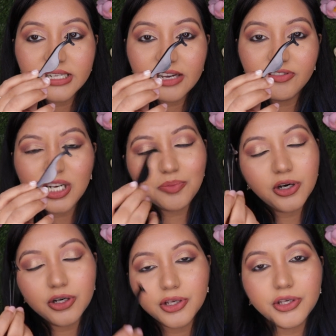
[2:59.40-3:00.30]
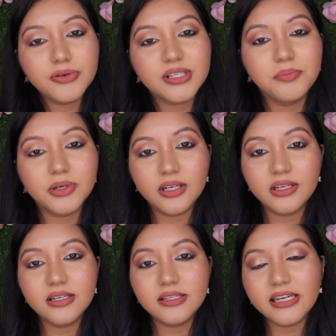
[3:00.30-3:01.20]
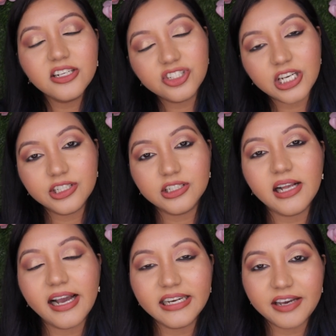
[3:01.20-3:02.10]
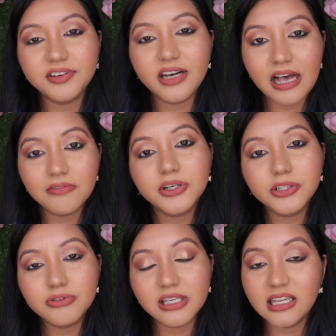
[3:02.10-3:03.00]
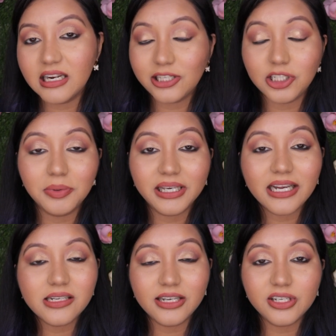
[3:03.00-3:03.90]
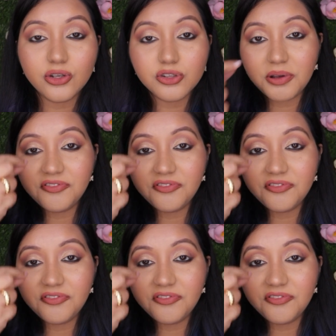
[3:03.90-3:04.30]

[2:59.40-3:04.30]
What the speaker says: like, which I'm not gonna use it, because in general I never ever use any lash applicator. I just use my